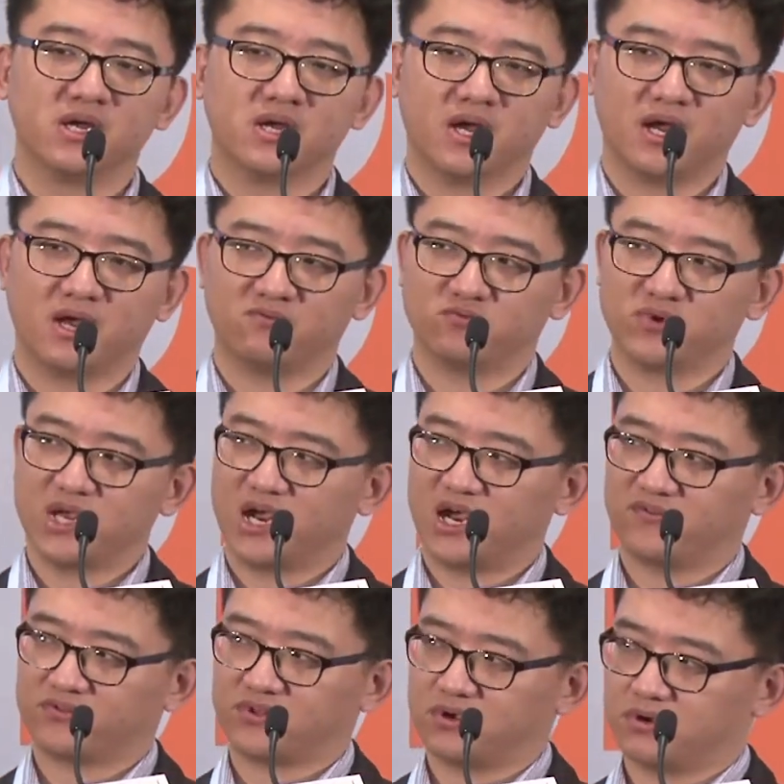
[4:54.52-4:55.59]
and we
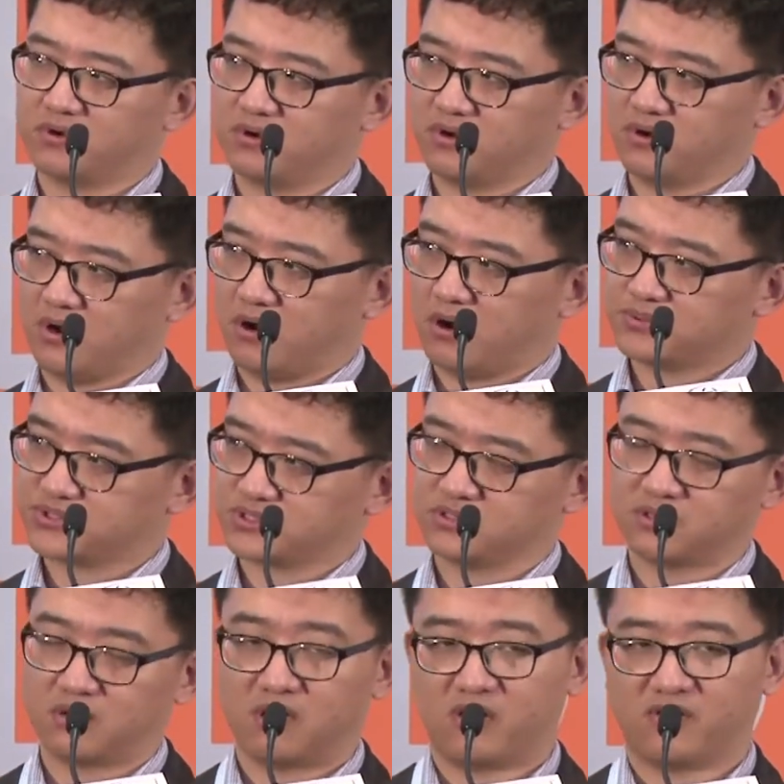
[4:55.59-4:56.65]
have the
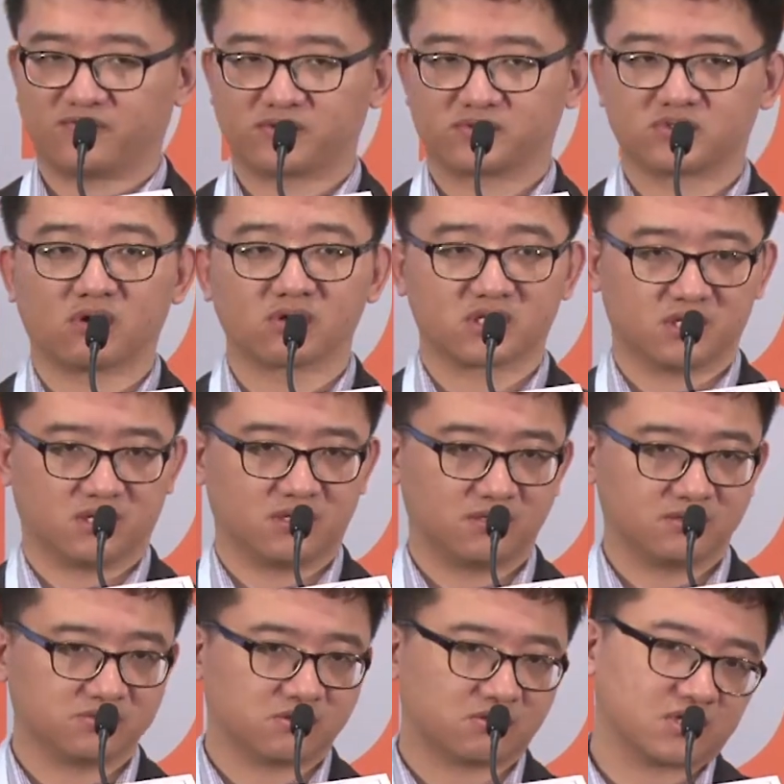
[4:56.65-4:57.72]
option of Docker
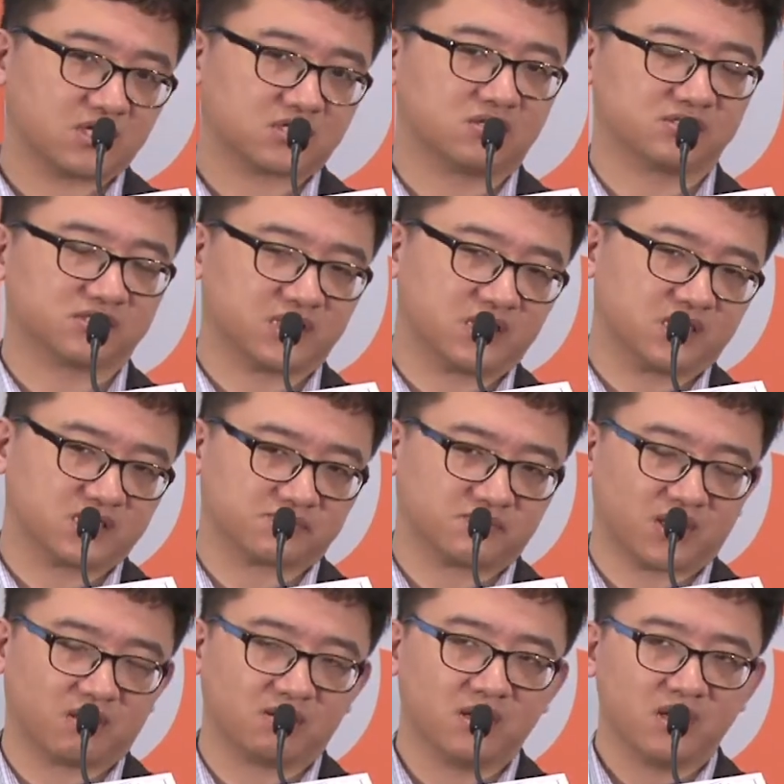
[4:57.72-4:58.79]
Docker container as
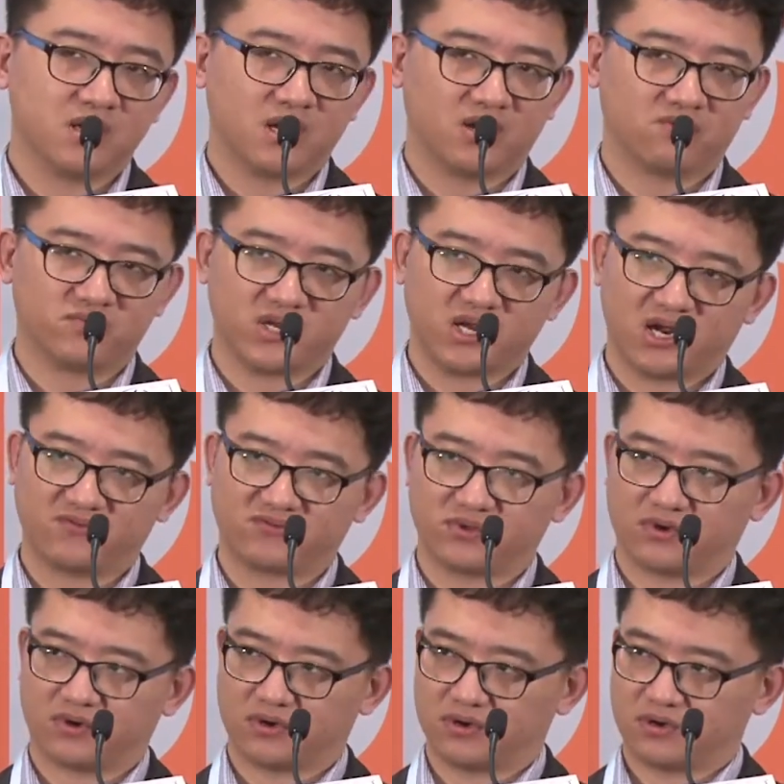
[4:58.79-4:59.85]
well, and we have
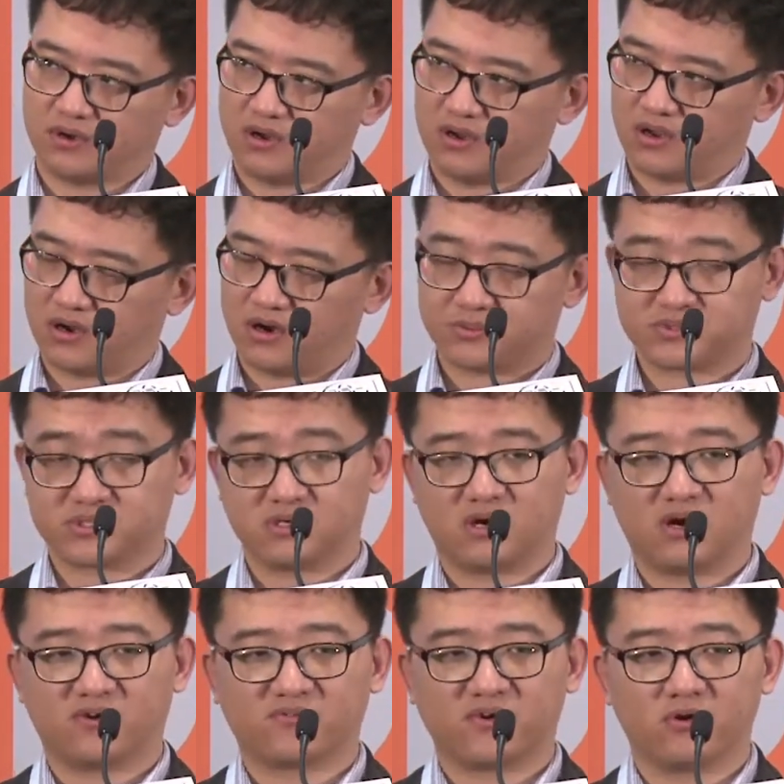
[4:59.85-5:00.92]
the option
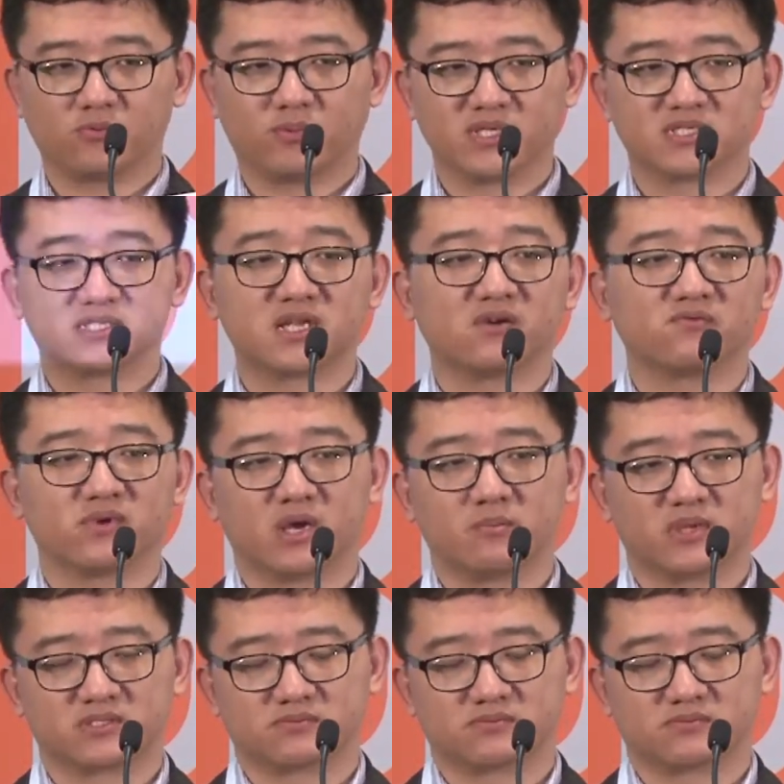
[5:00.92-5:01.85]
of OpenStack VM as